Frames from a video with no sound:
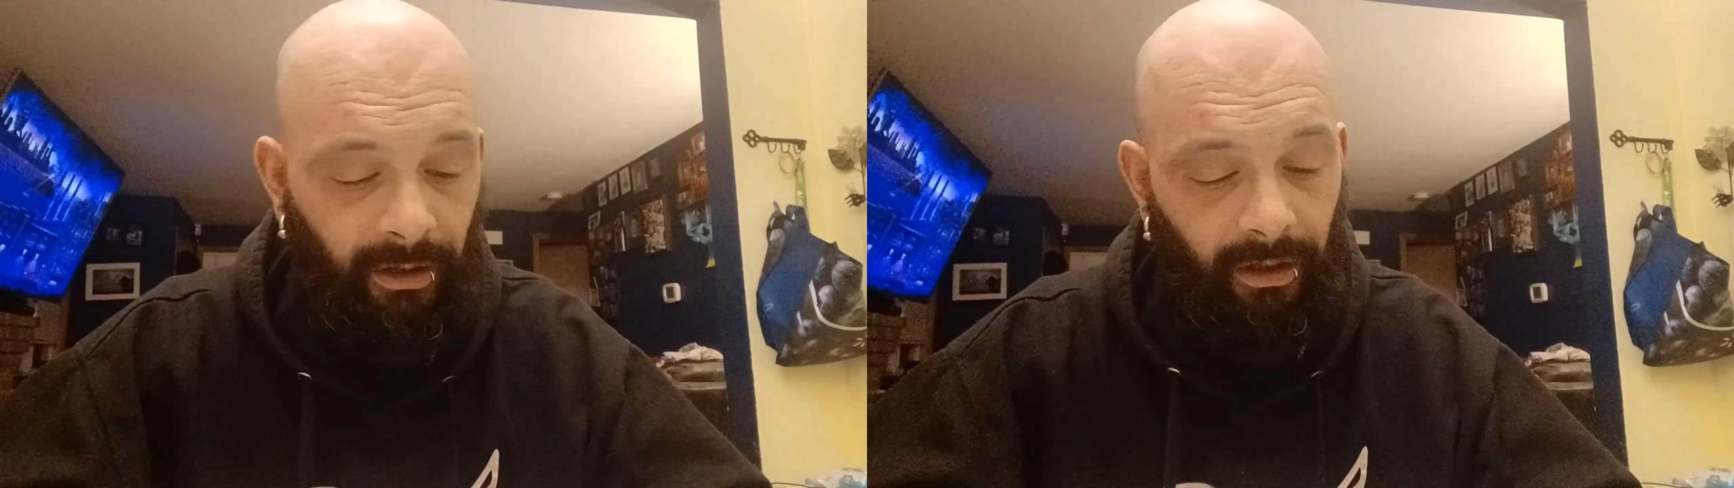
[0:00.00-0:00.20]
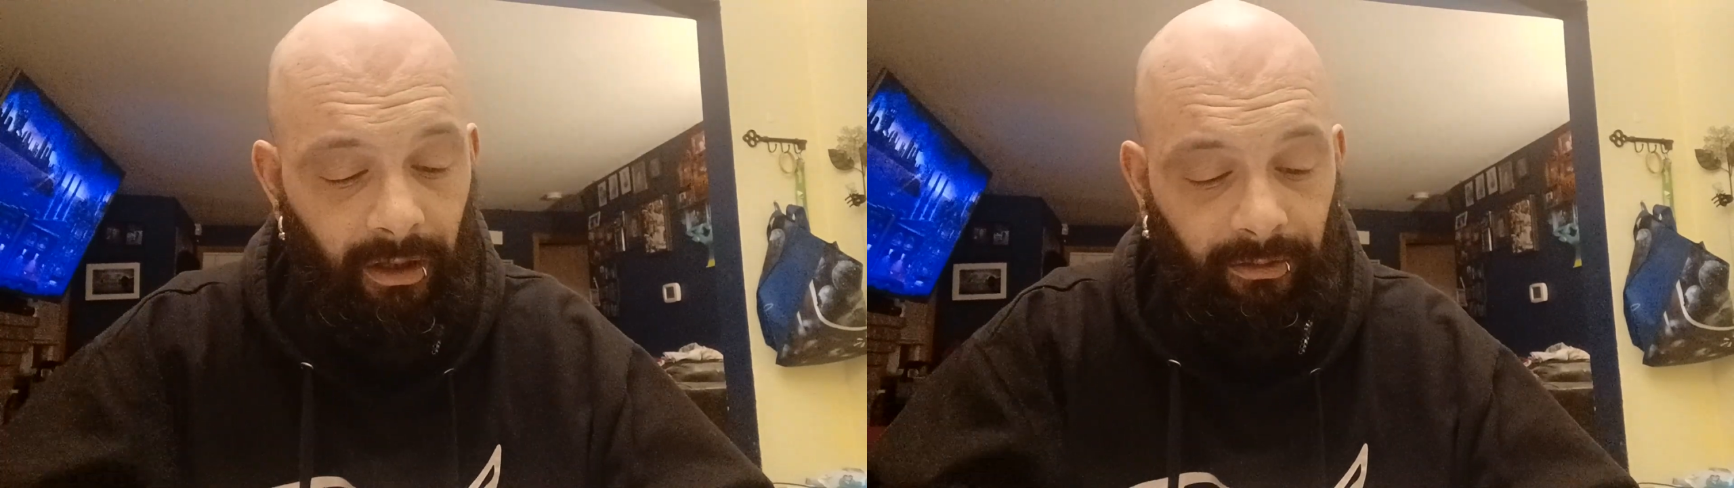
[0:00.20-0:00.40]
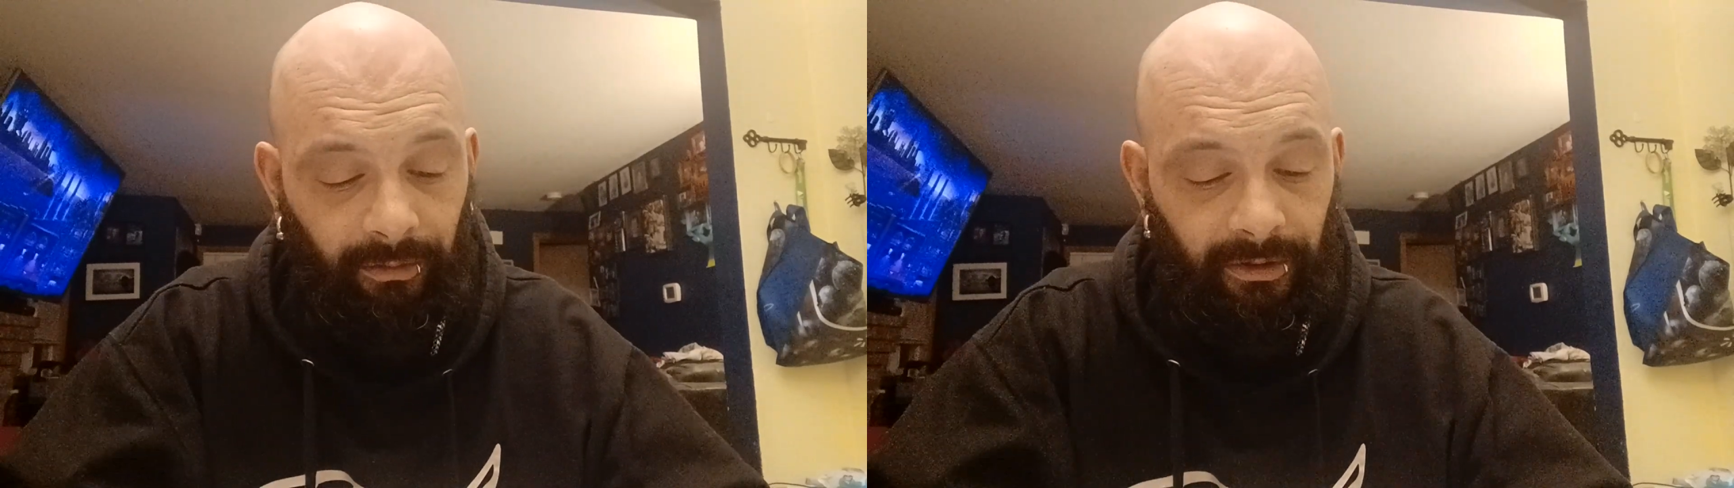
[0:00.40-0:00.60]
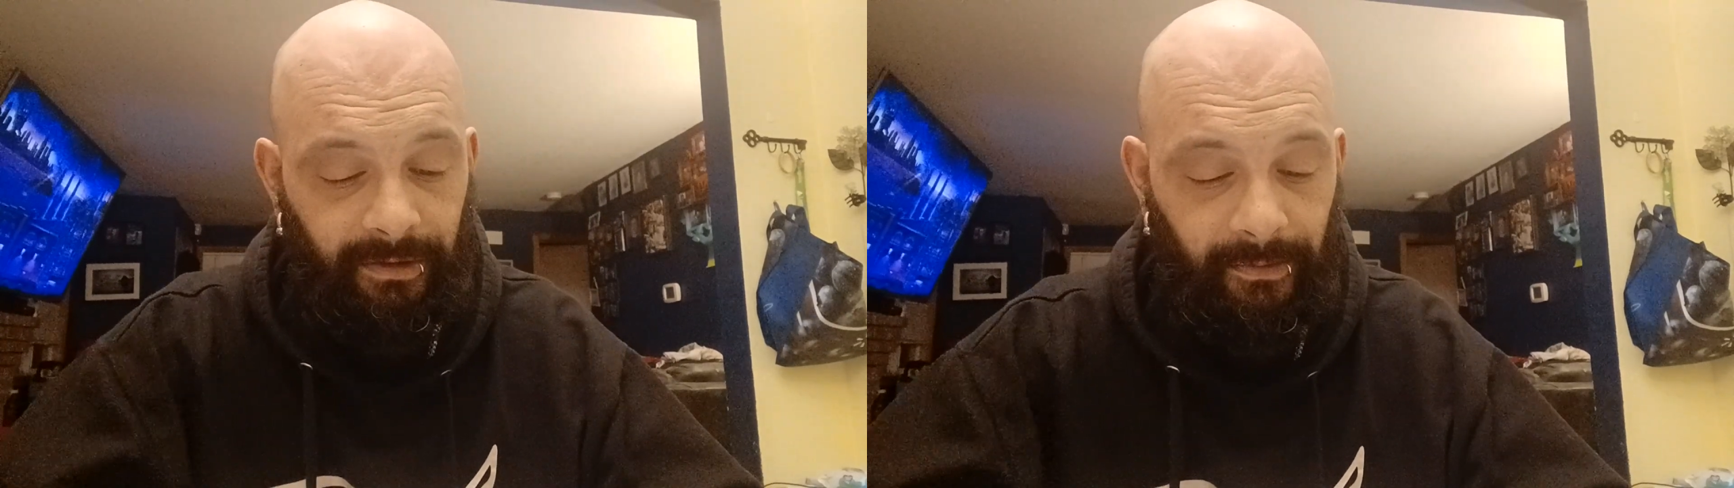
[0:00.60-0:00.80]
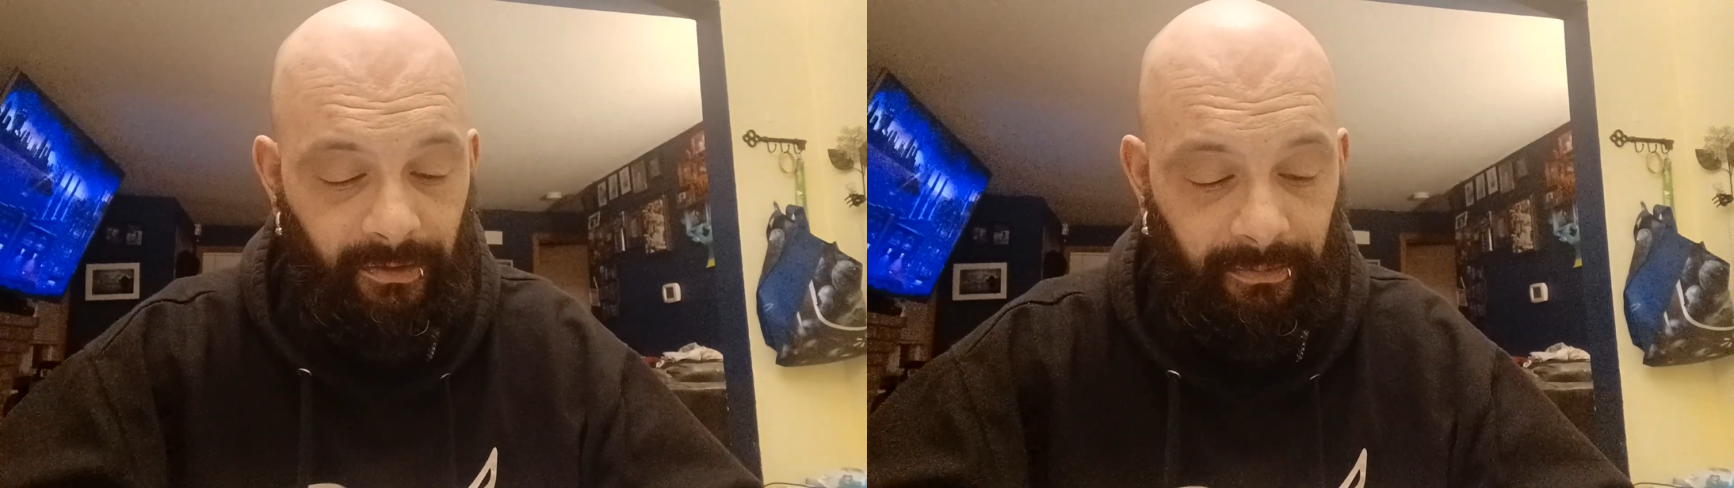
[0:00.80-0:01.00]
And the Lord
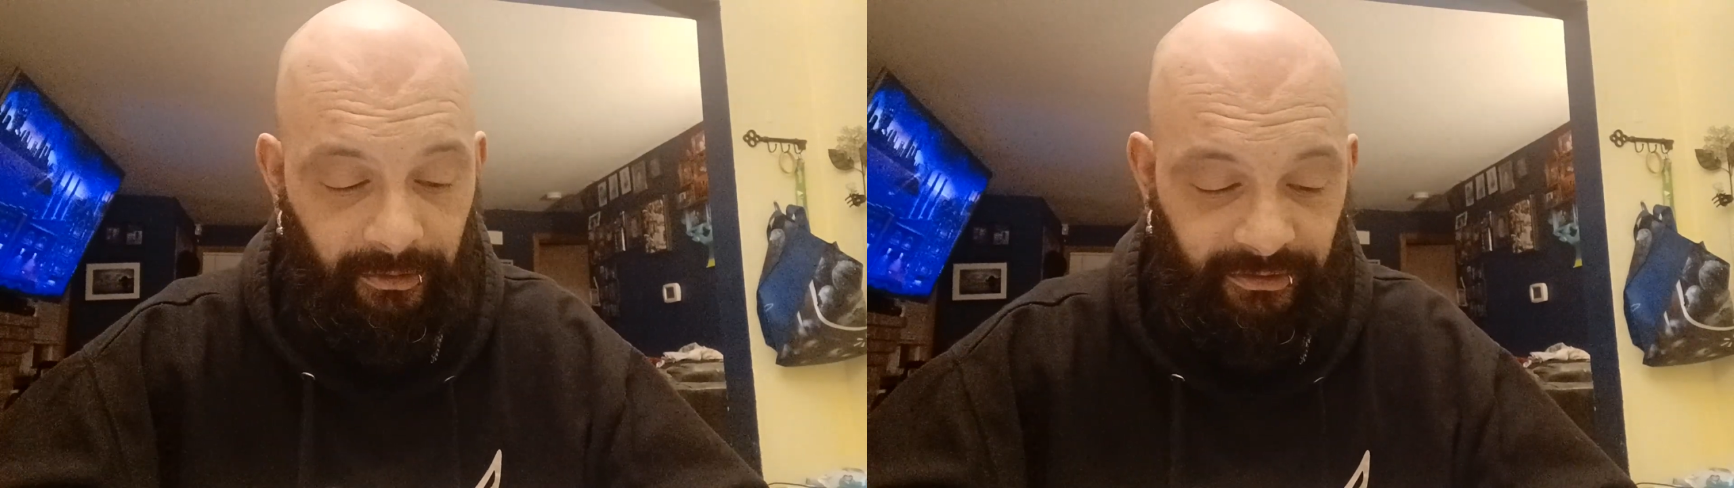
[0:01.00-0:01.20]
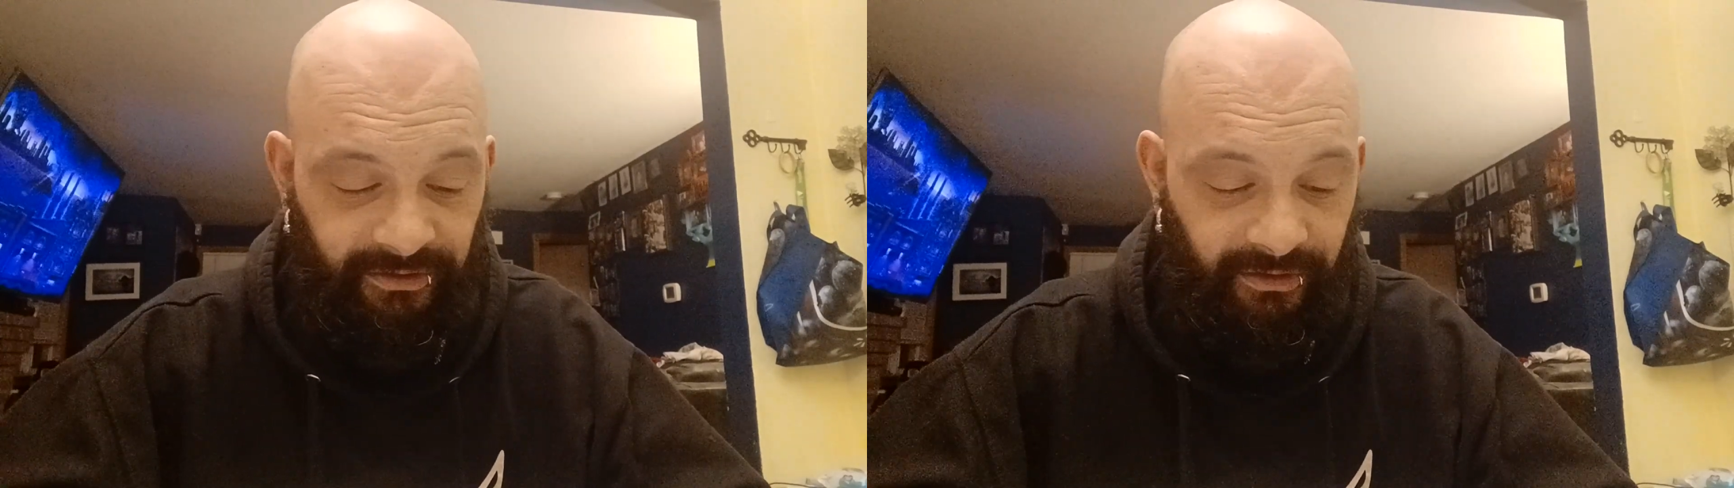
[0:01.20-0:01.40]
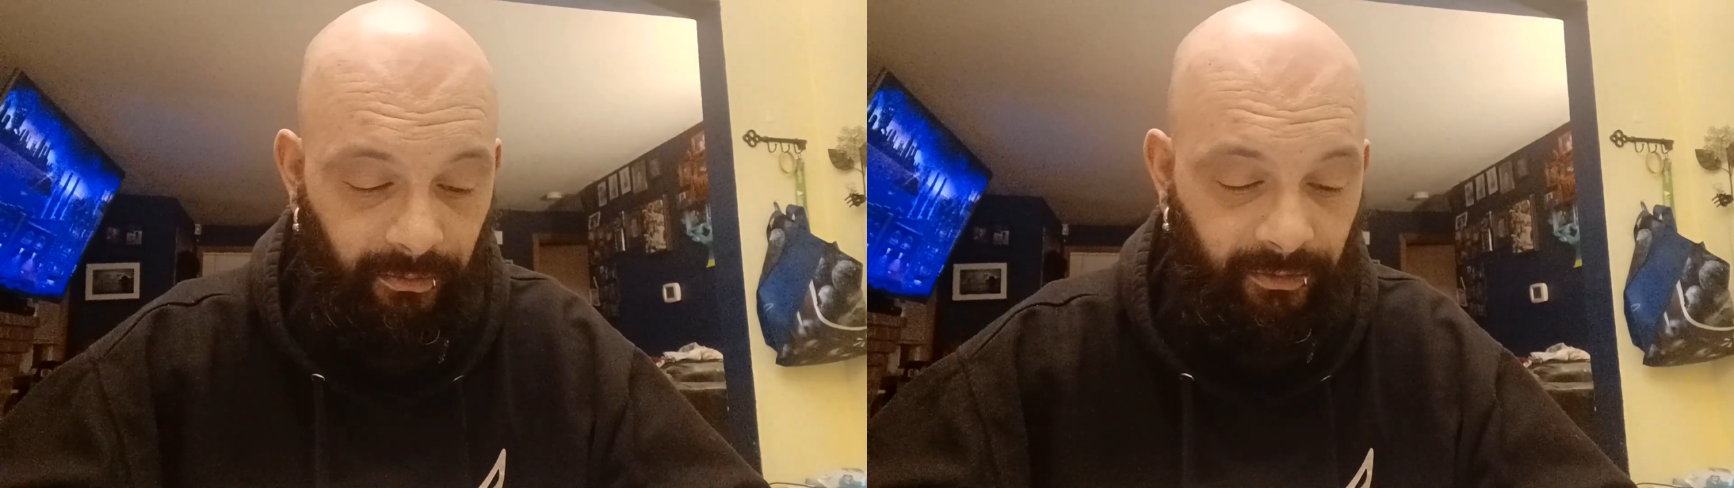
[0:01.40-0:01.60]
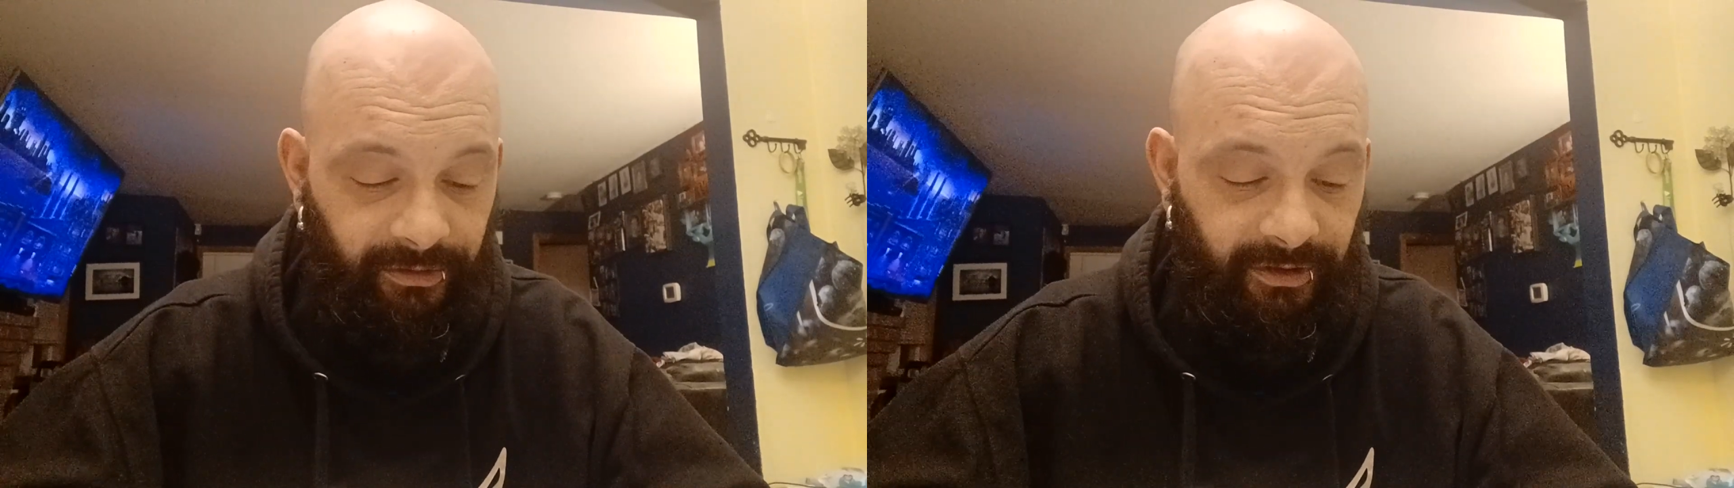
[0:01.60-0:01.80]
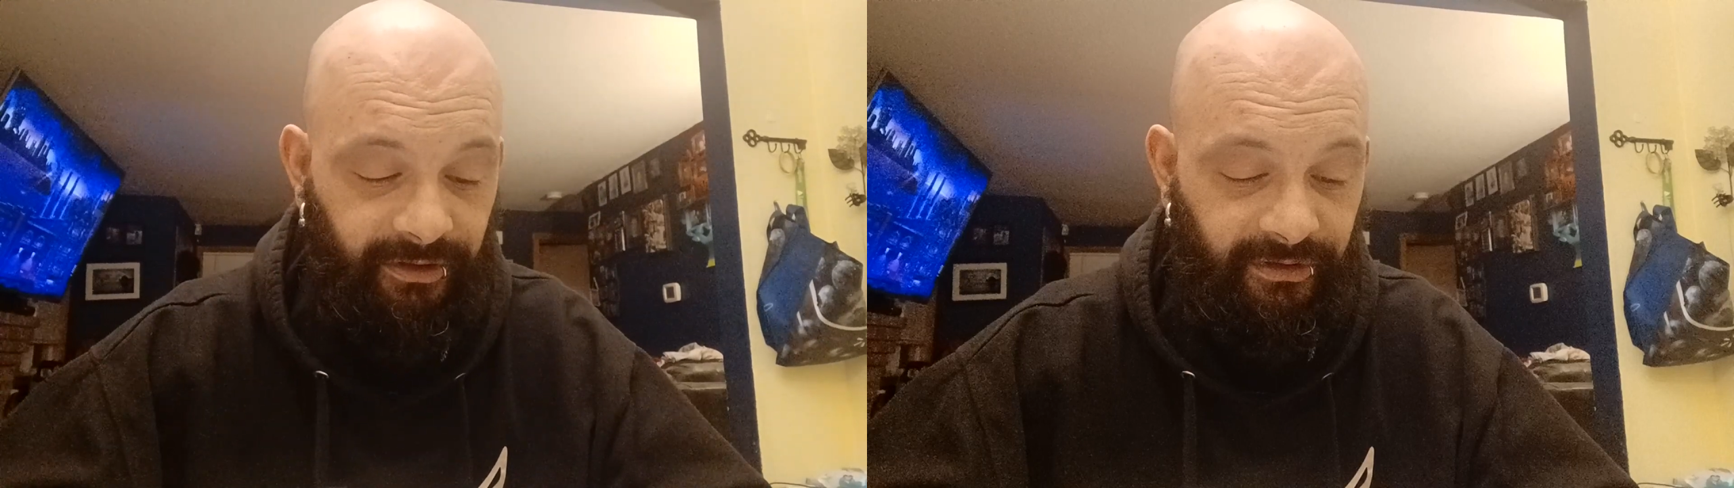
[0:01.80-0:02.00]
spoke to Moses in the
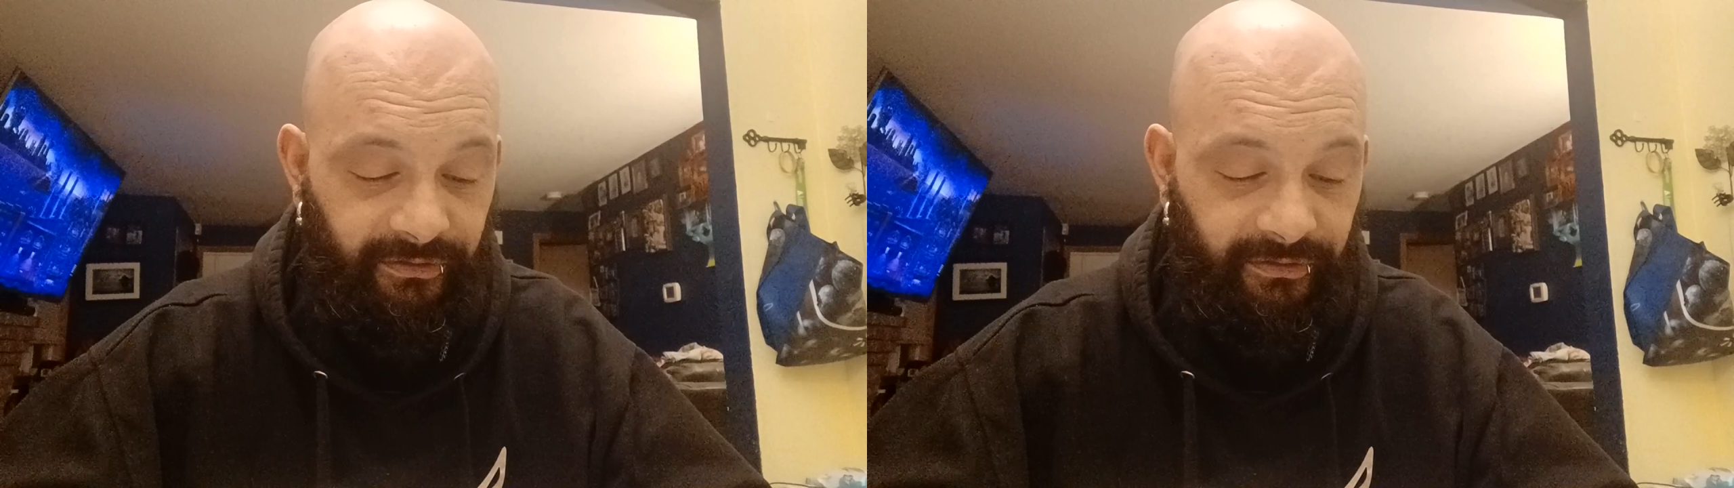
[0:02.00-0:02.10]
wilderness